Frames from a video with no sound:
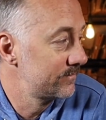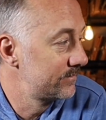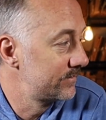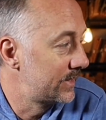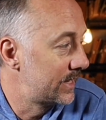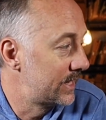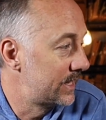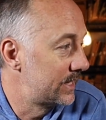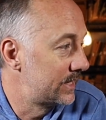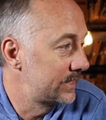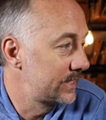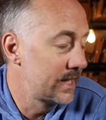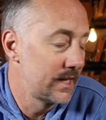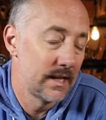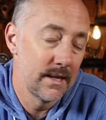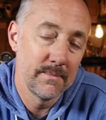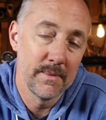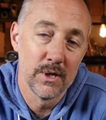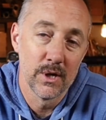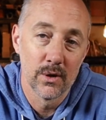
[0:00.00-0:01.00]
Yeah,
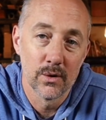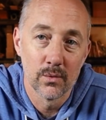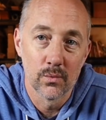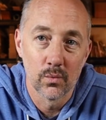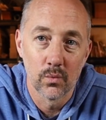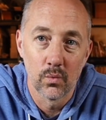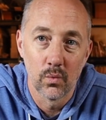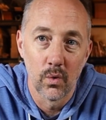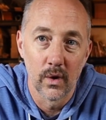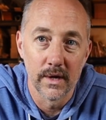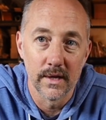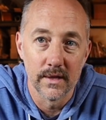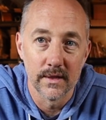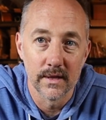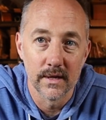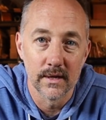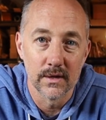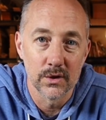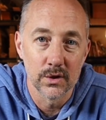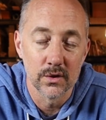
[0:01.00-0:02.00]
let me know what you
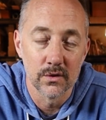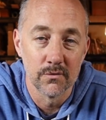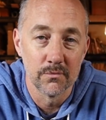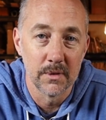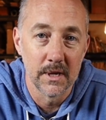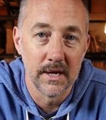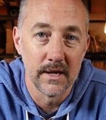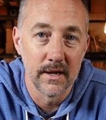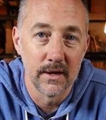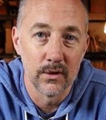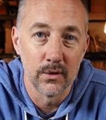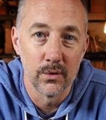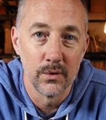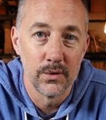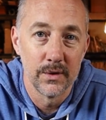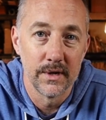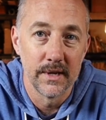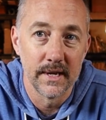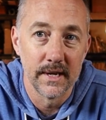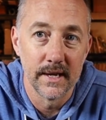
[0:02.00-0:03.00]
think should have been
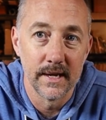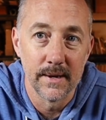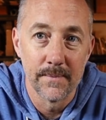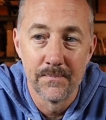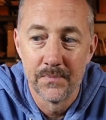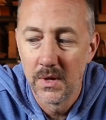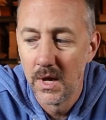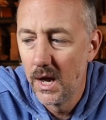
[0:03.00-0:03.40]
included in here.